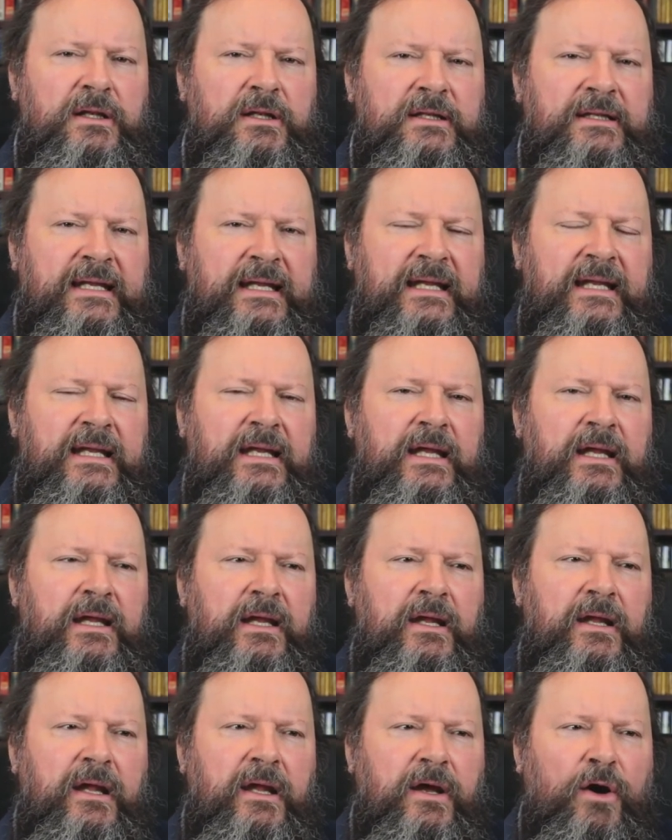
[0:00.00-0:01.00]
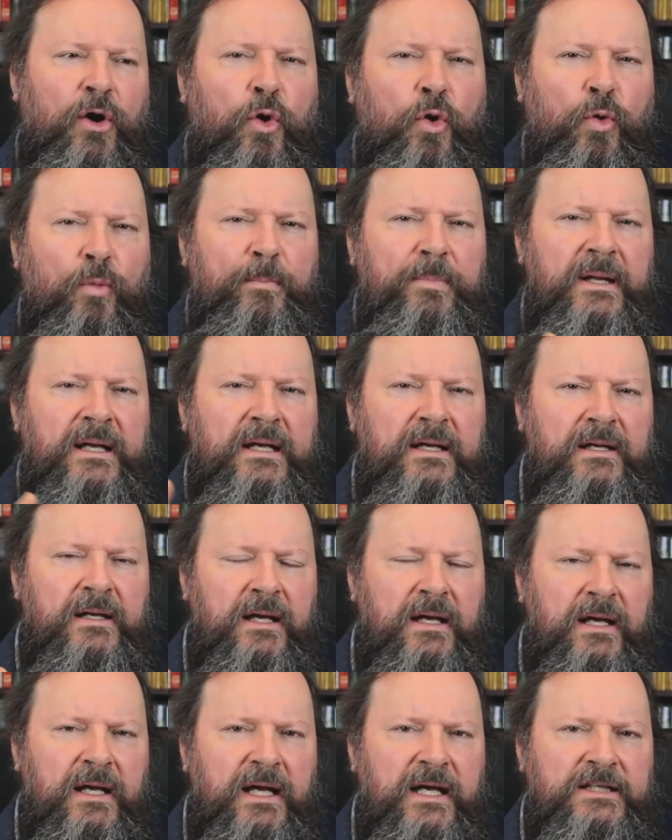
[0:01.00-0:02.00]
the open
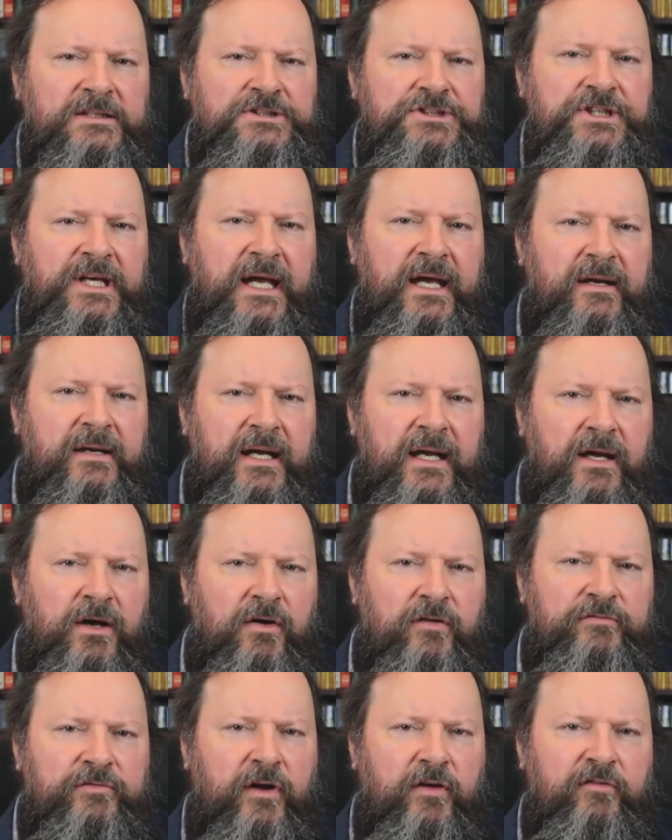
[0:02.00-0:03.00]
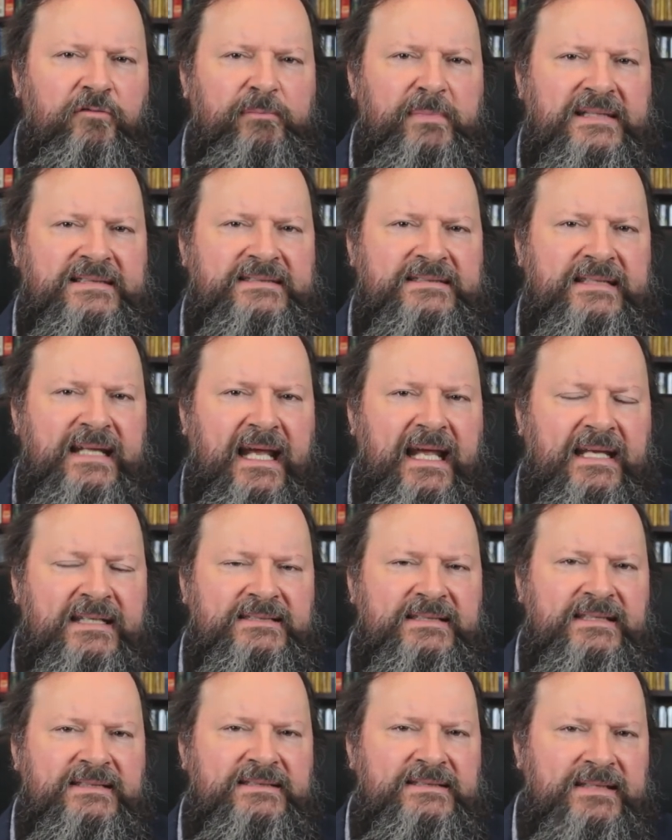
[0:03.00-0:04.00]
sharing of
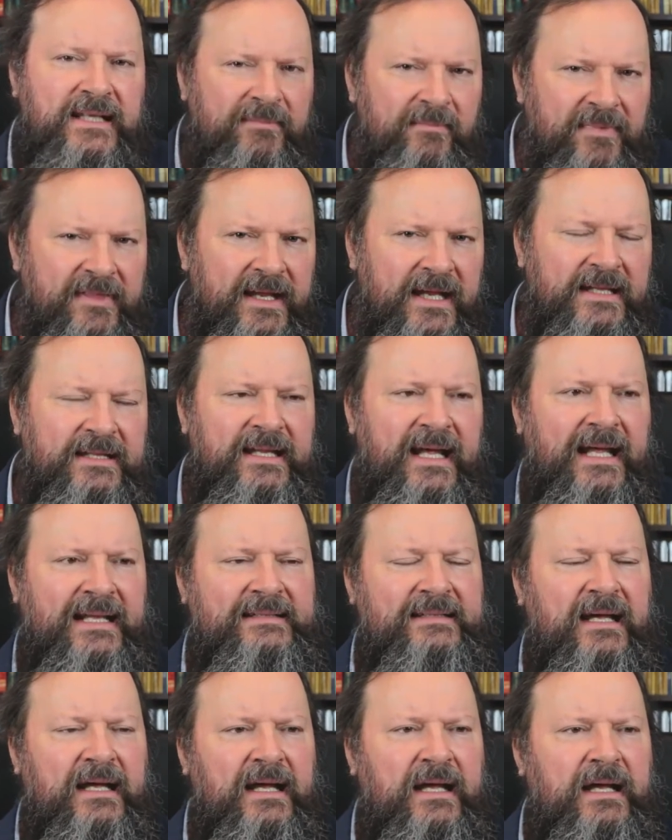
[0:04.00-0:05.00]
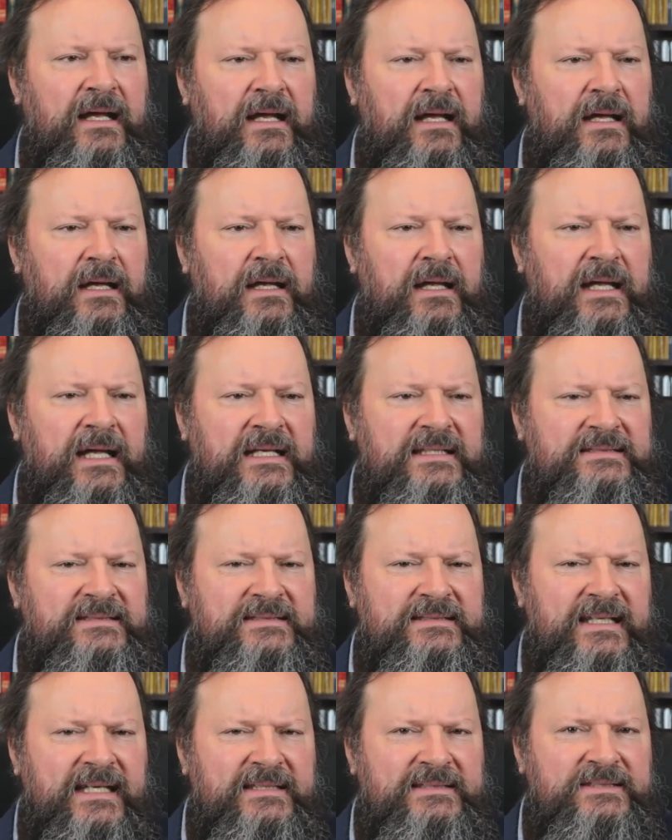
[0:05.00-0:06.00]
mistakes is something that
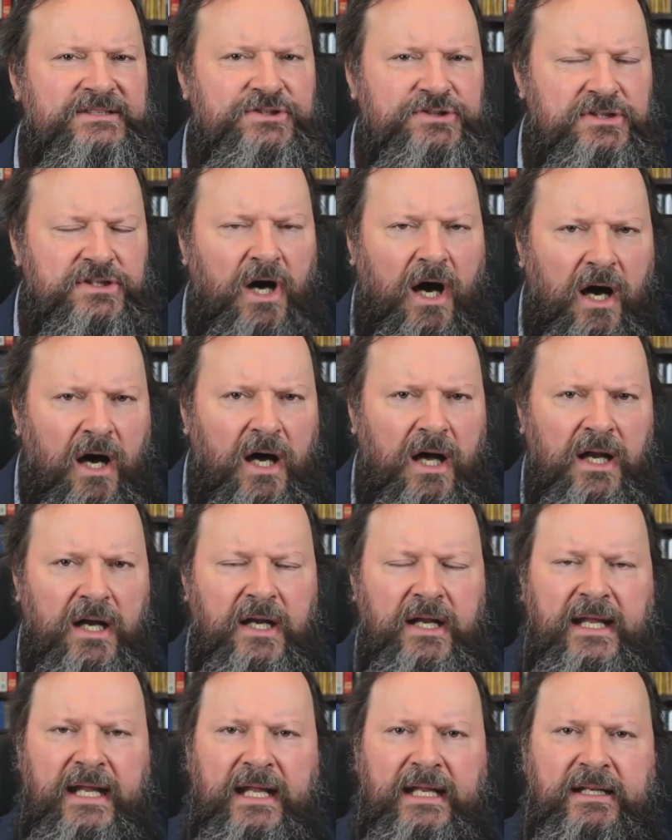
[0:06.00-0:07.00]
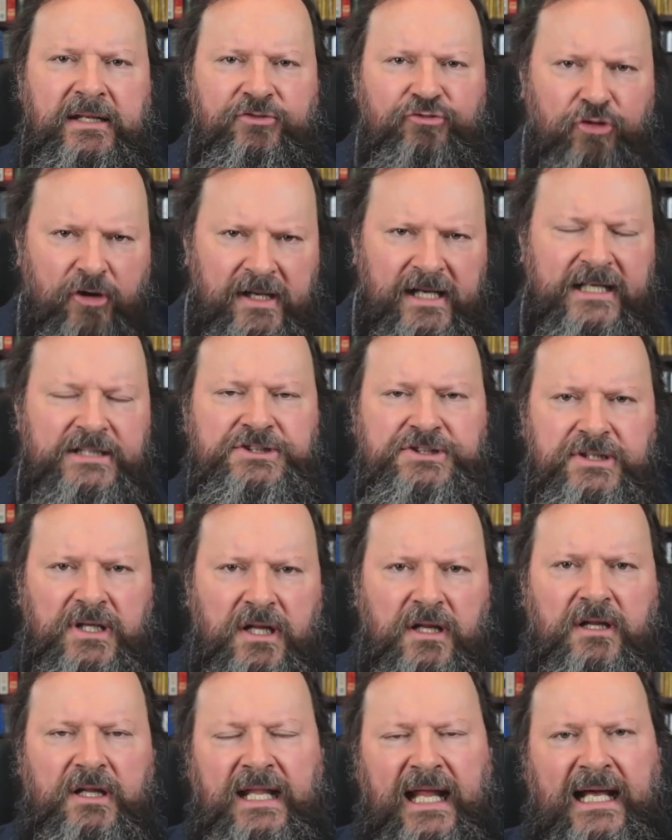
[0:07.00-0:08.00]
is done in
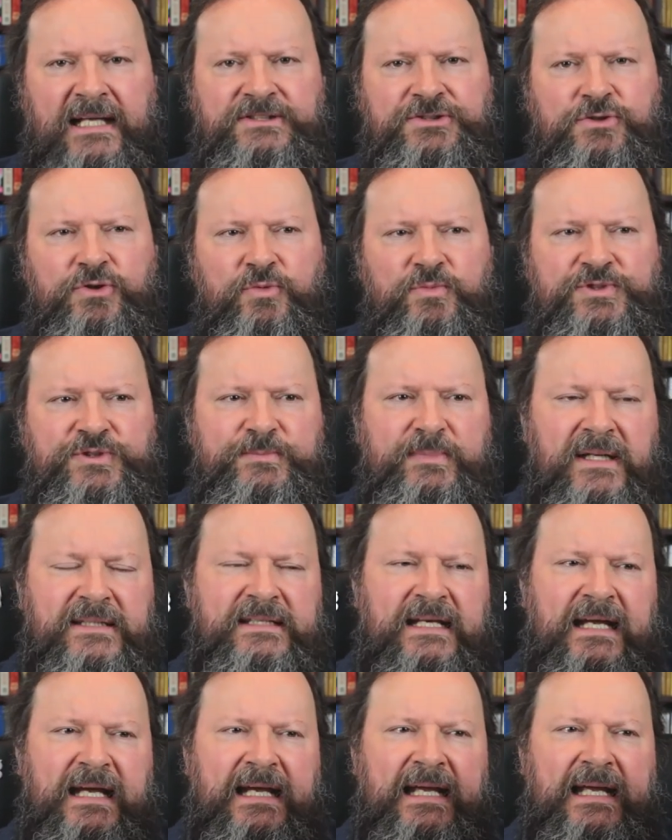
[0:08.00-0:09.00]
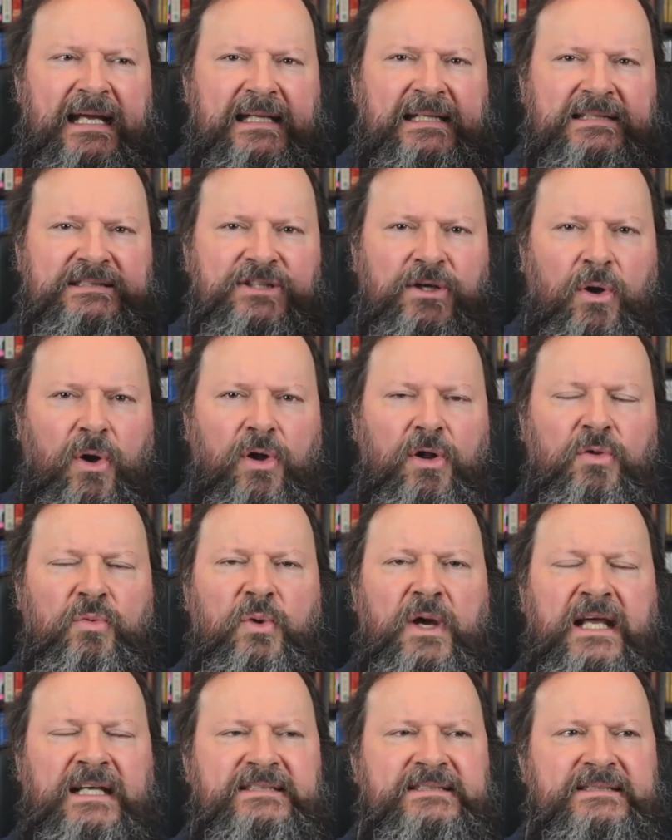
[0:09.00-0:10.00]
traditional classrooms, but it is
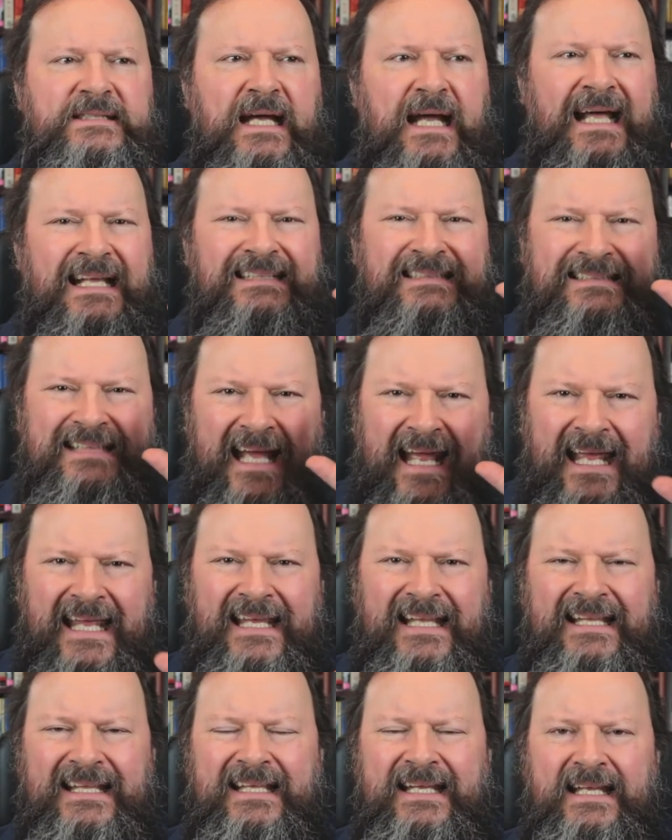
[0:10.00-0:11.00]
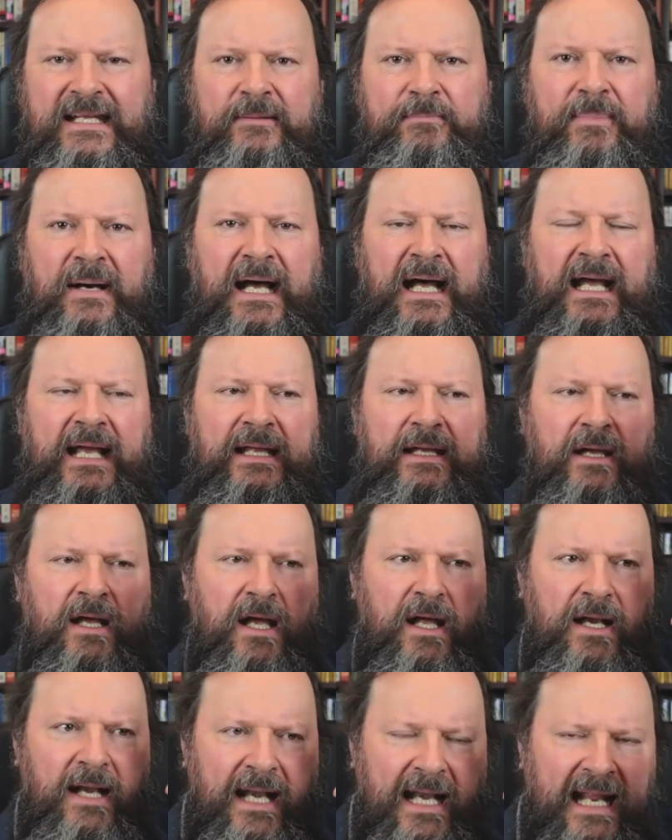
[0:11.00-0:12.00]
always tainted by
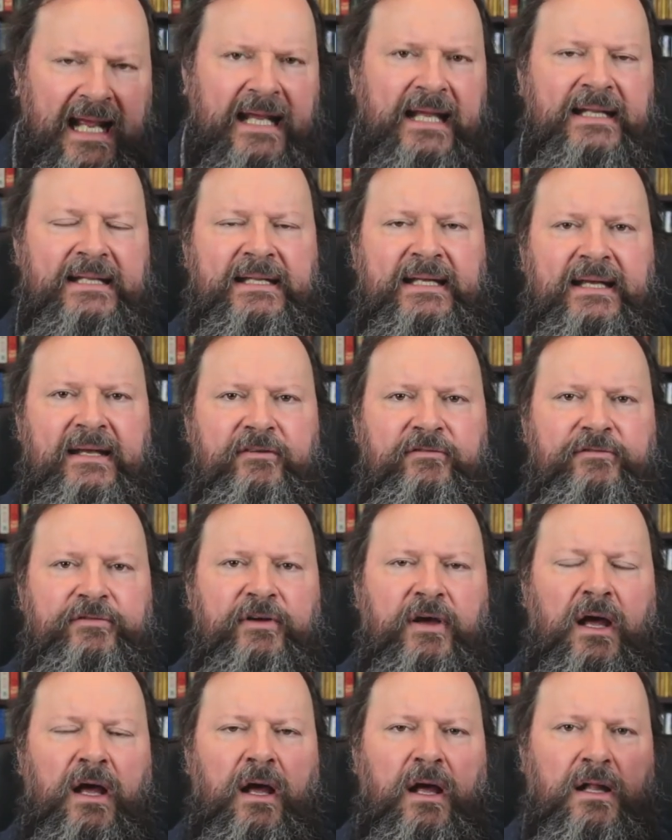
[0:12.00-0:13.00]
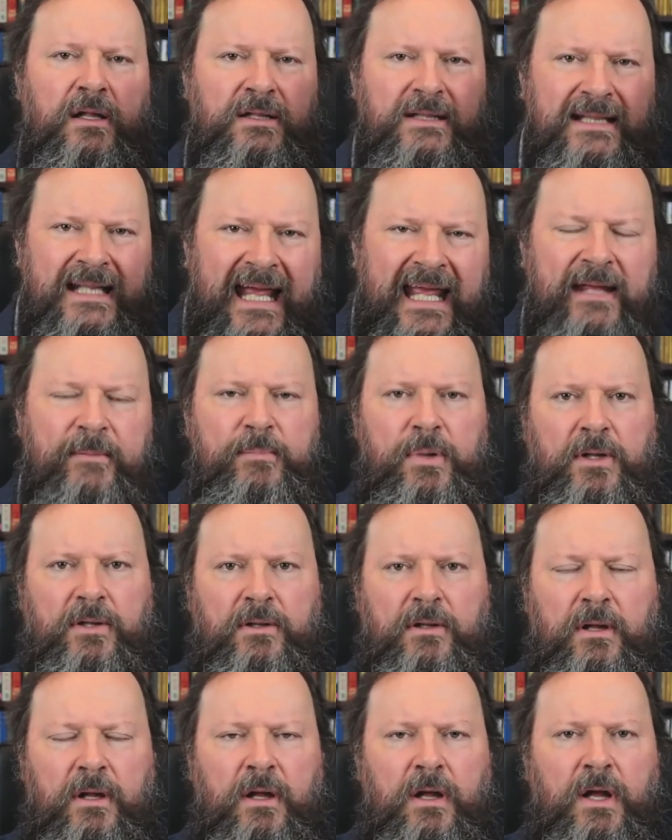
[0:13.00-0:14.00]
a negative label.